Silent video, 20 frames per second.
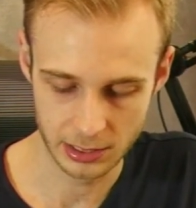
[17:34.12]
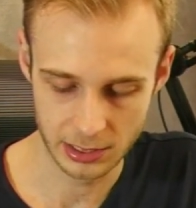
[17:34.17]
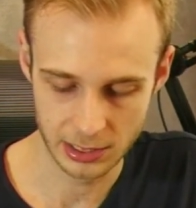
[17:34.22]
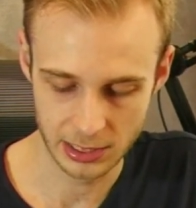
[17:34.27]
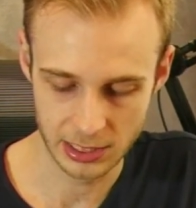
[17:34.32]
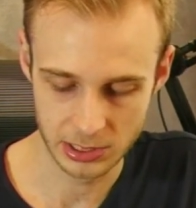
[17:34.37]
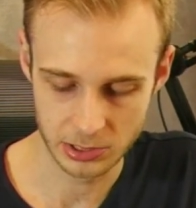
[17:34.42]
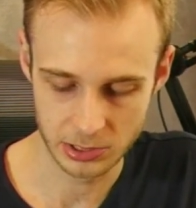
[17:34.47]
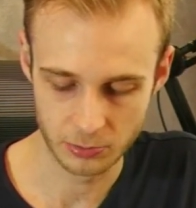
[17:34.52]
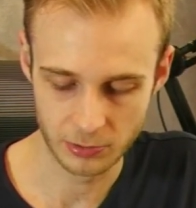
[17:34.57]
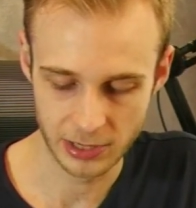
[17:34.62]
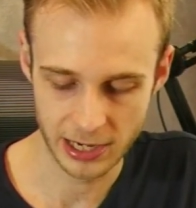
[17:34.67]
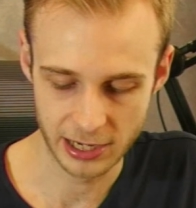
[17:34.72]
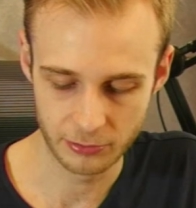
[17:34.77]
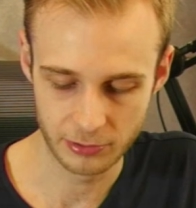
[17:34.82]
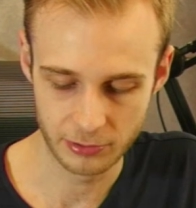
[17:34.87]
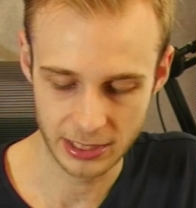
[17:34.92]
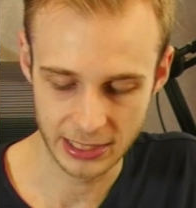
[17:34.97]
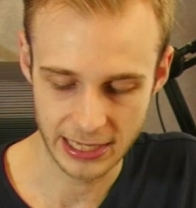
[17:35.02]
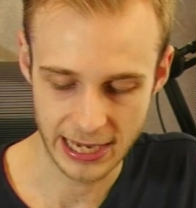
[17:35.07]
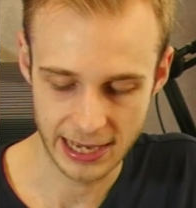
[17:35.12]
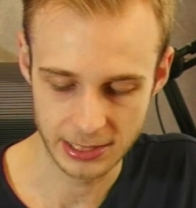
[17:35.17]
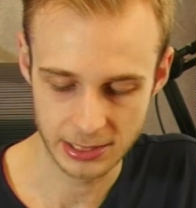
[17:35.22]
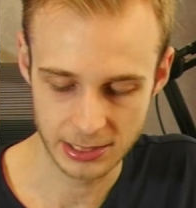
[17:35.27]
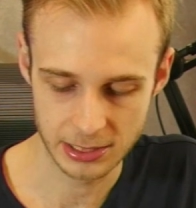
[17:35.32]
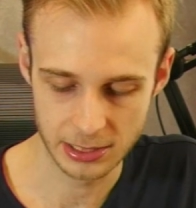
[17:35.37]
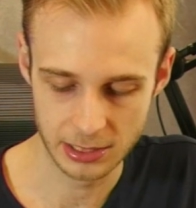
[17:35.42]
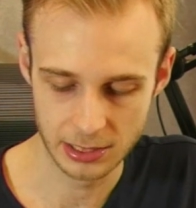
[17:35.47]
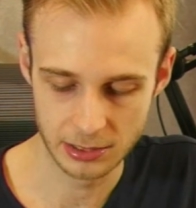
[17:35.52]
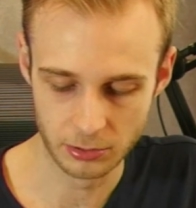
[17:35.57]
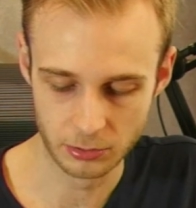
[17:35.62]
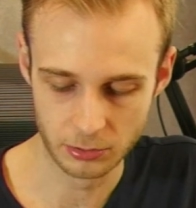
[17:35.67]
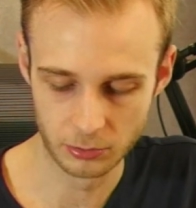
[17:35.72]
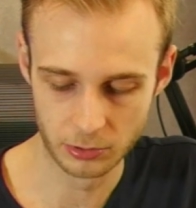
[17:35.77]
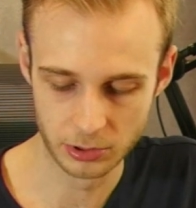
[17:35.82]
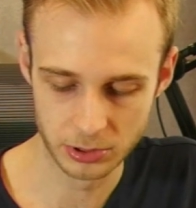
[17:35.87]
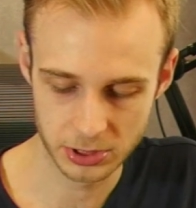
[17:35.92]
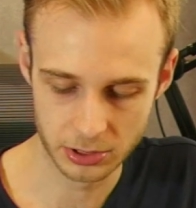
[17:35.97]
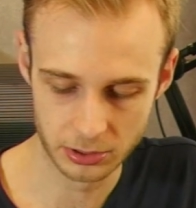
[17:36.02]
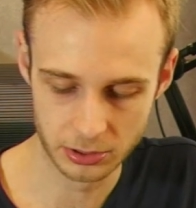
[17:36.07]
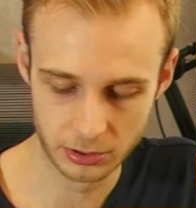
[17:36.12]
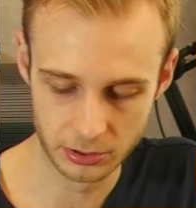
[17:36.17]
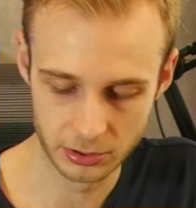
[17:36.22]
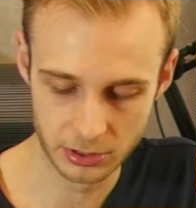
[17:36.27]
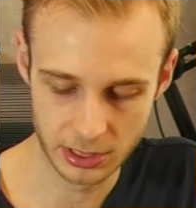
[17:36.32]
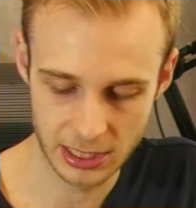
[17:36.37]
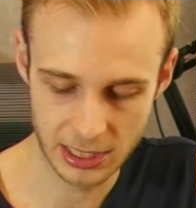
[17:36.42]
is where we get what's called